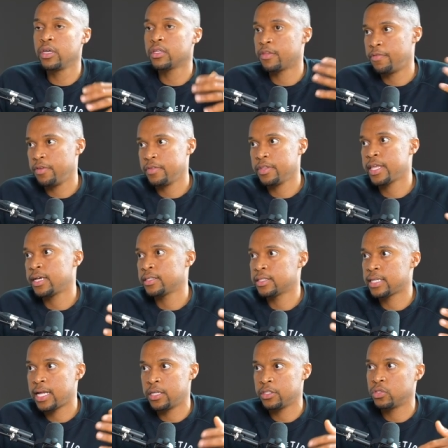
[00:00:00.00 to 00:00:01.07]
get the
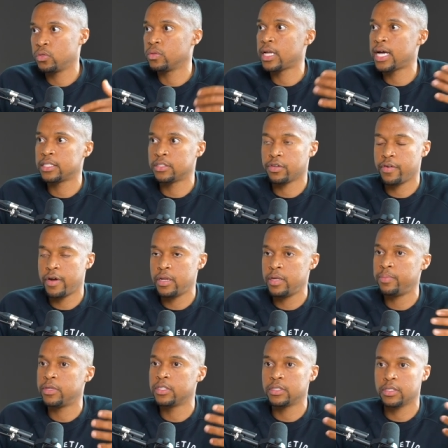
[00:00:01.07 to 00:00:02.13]
$50,000 through lines of
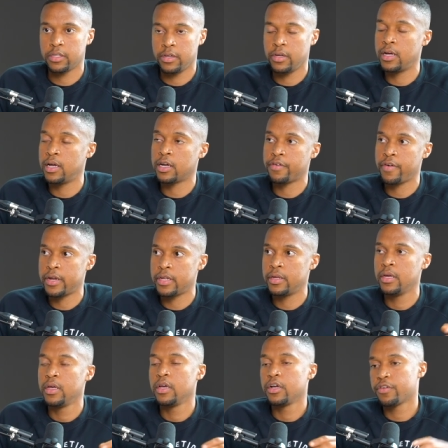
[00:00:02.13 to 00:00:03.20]
credit, business uh, credit,
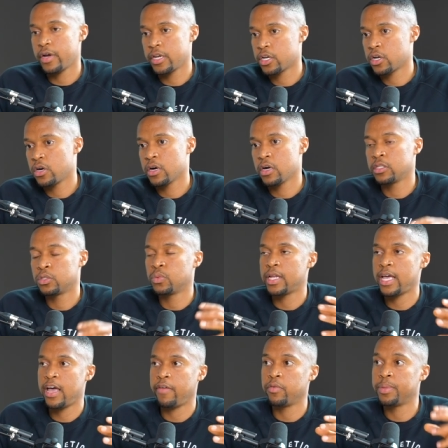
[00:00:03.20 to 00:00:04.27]
credit cards, what
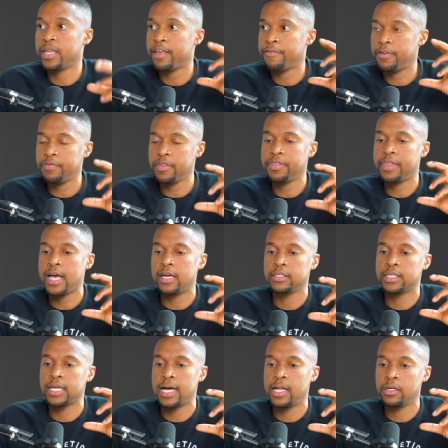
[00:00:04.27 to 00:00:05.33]
have you. But that
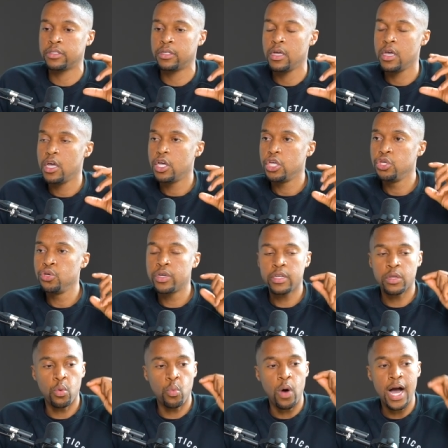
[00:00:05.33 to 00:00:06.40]
$50,000, you
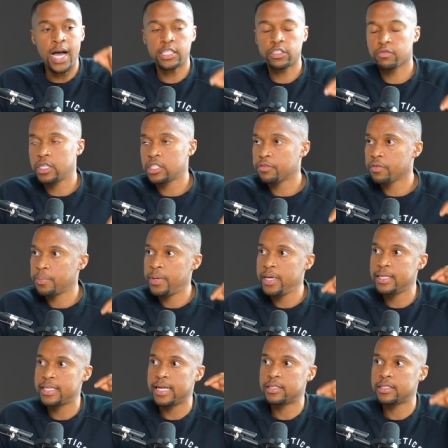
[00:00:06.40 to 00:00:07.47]
can wash, rinse, and
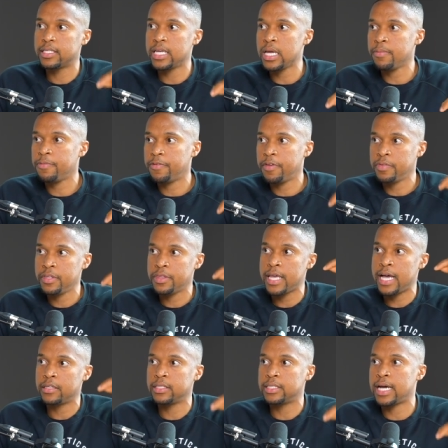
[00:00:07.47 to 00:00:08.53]
repeat that same
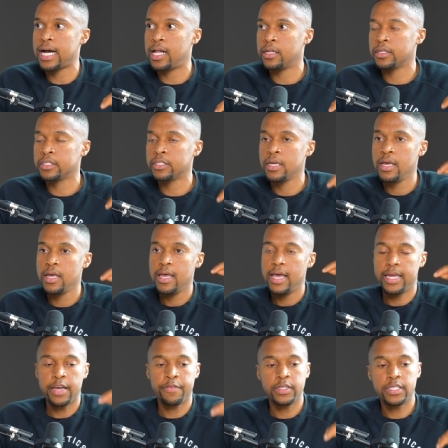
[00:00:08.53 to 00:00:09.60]
$50,000.
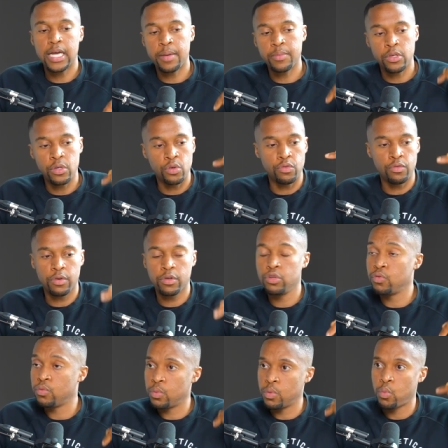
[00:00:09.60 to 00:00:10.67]
And every time you,
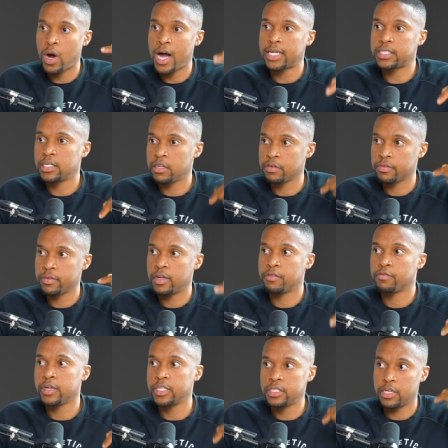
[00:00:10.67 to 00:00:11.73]
you wash it and,
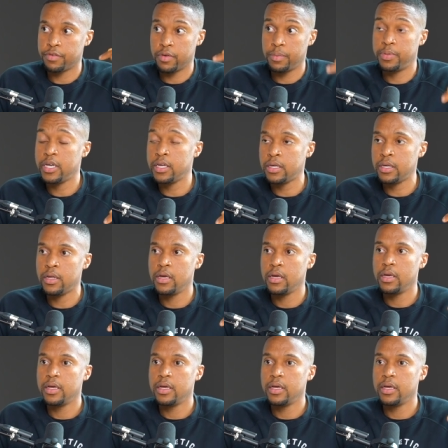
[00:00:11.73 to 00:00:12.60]
and rinse it and repeat it,